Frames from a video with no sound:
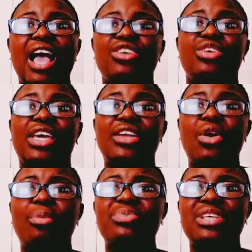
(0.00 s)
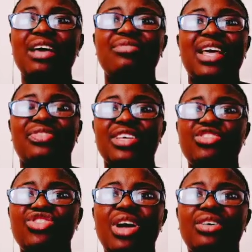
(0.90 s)
and you can observe that
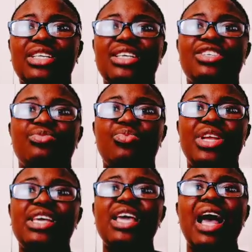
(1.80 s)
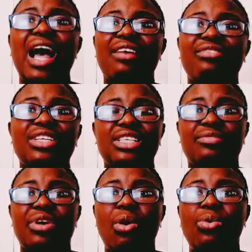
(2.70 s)
this child is really having
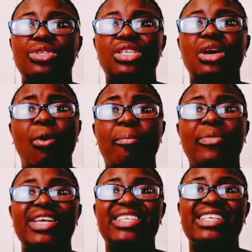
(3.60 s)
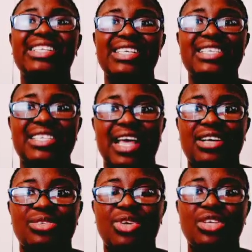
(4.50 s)
difficulty completing this
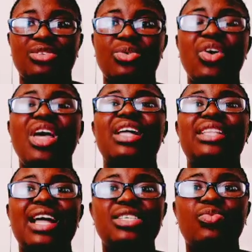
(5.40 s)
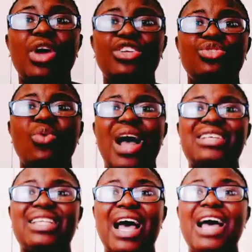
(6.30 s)
task. Okay, so that's when you
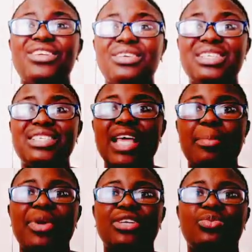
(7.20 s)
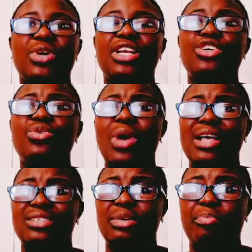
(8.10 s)
as the adult step in, whether you
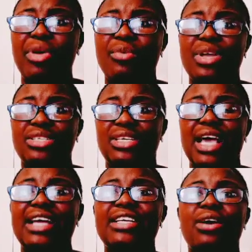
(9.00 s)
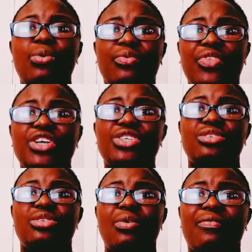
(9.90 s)
as the parent, guardian or
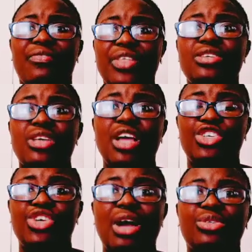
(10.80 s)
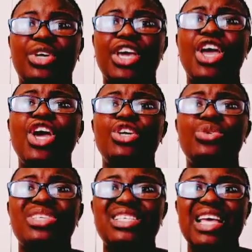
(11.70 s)
teachers of this child, okay,
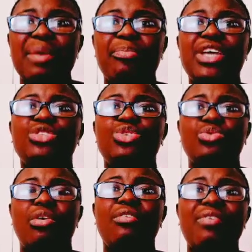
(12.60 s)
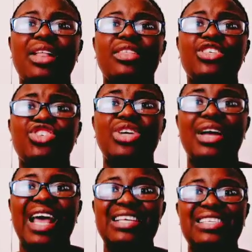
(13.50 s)
you step in to offer this
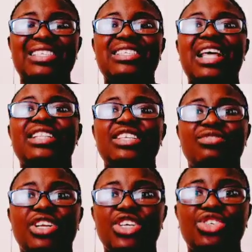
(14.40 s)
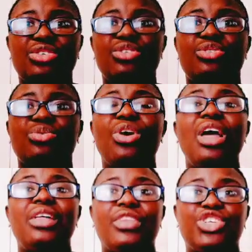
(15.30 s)
child assistance in relation to
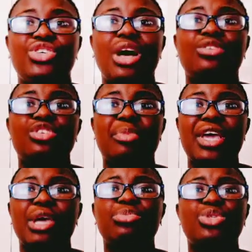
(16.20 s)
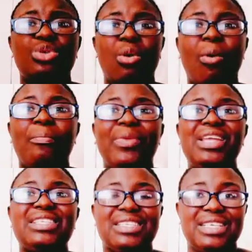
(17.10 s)
the child to be able to
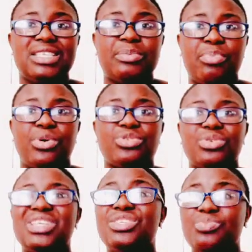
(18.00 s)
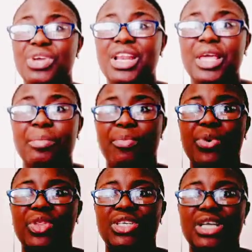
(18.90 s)
complete this puzzle. It's really
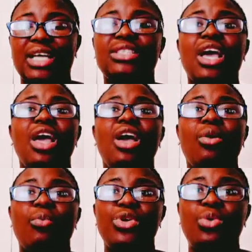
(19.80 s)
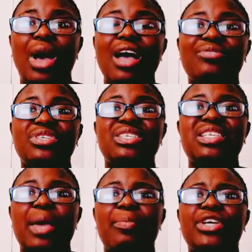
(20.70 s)
important, and you have to
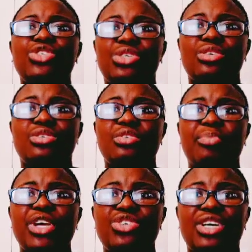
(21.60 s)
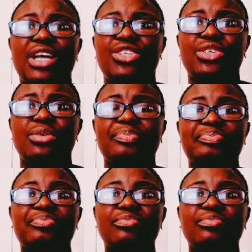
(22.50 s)
step in just to make sure that, you know,